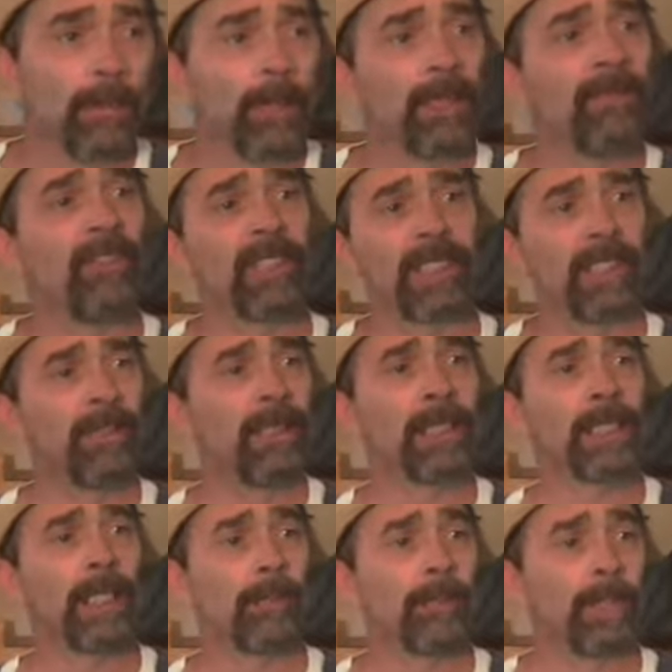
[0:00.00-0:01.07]
By forgiving
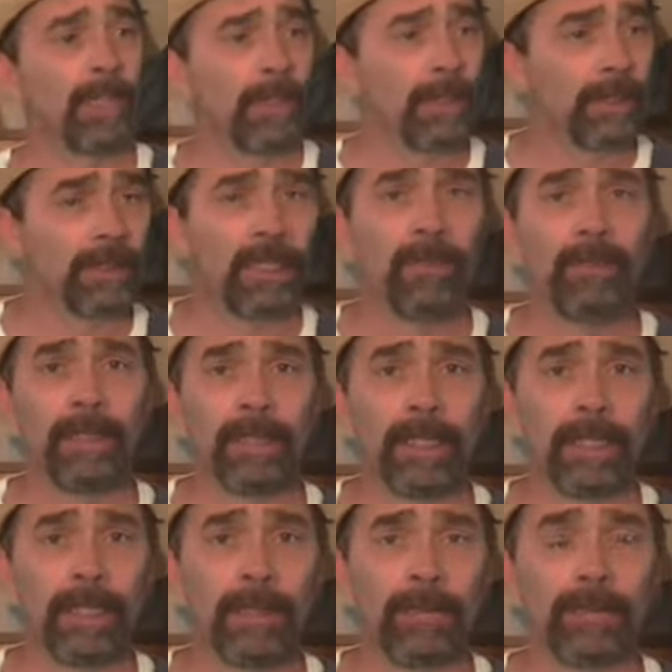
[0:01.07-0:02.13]
that brother 7
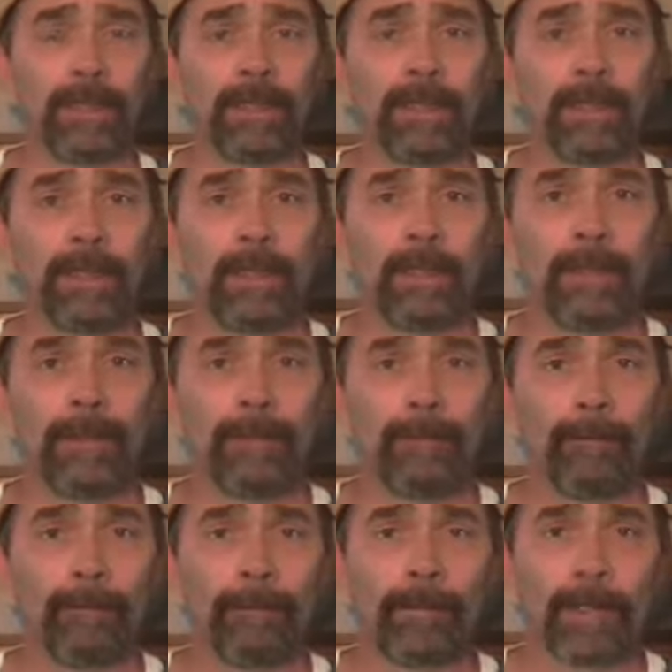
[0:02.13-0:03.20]
times.
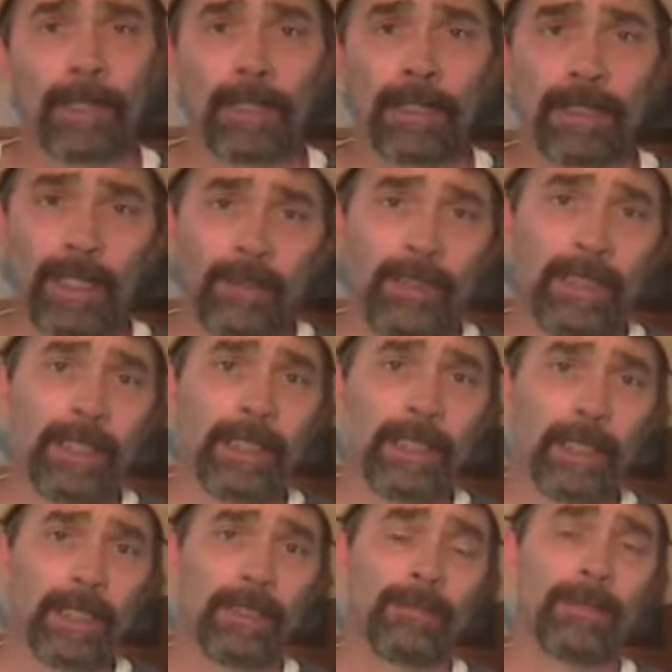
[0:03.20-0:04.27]
70
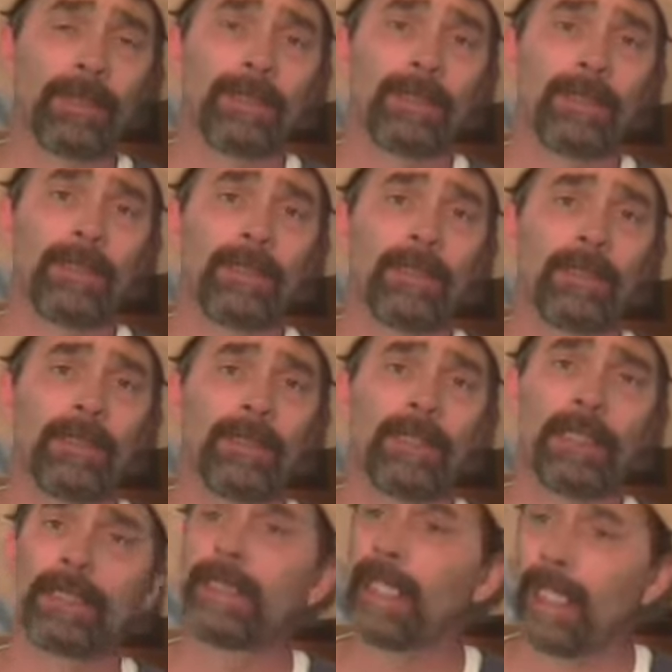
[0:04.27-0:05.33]
times.
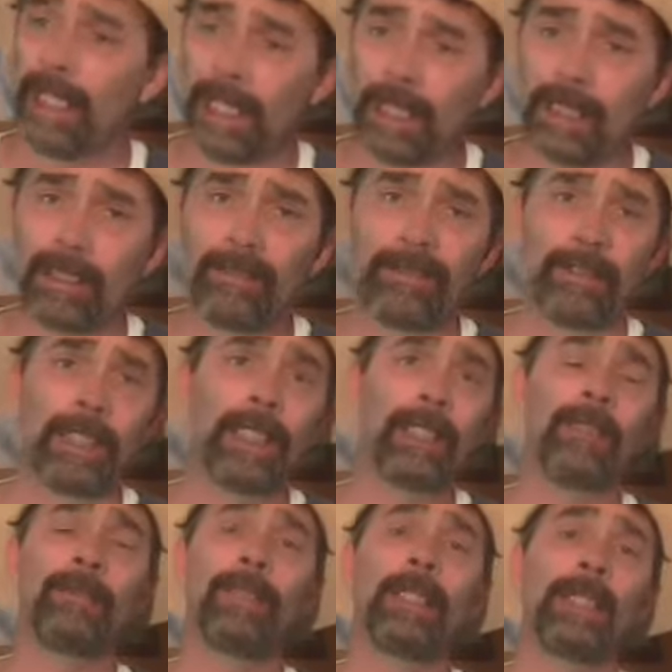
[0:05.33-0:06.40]
A day, if
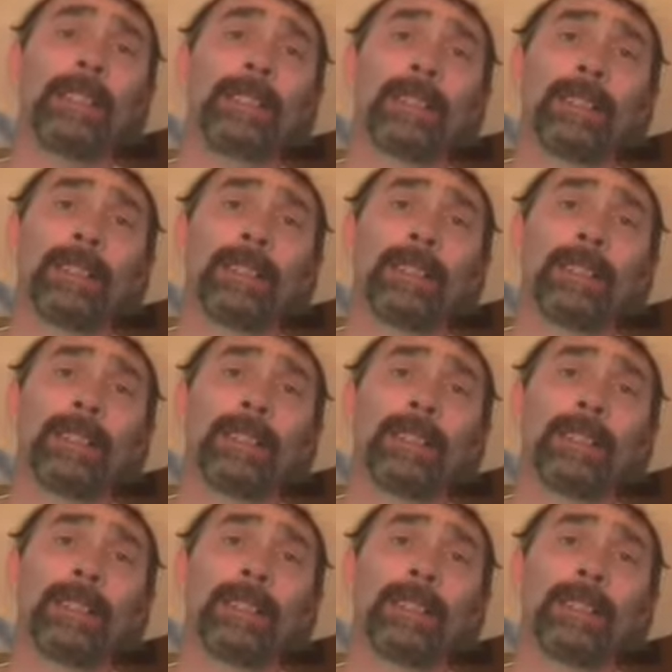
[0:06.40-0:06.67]
need be.